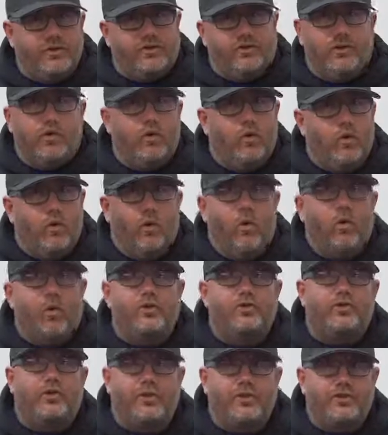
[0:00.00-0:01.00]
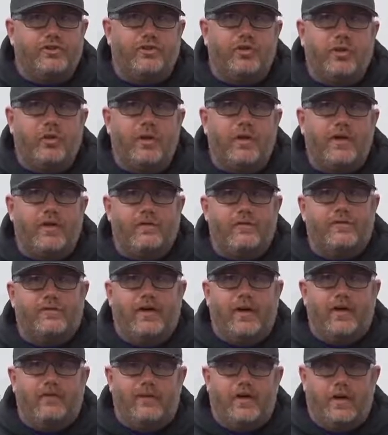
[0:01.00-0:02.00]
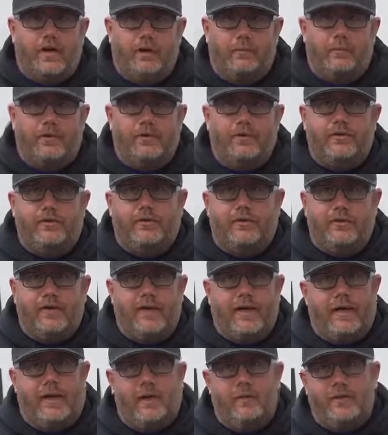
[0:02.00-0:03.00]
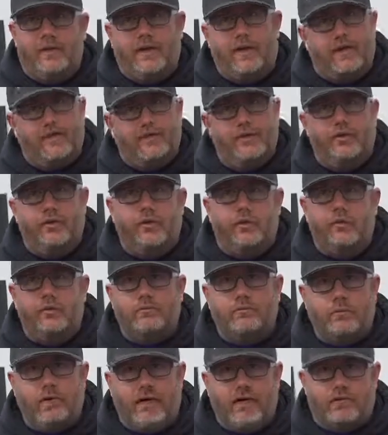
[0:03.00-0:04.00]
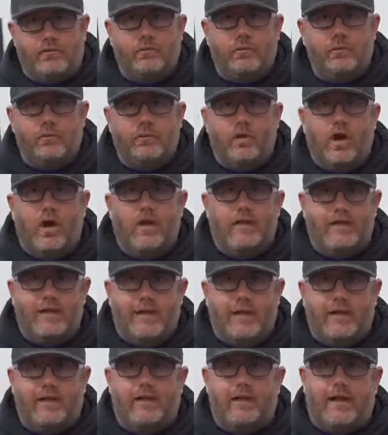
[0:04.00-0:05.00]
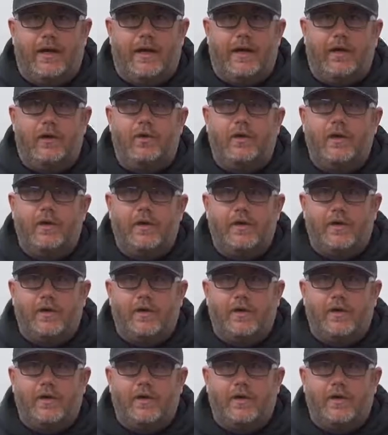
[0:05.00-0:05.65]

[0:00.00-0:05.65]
old traditional way of valving numbers, and then how we give you the actual raw data now,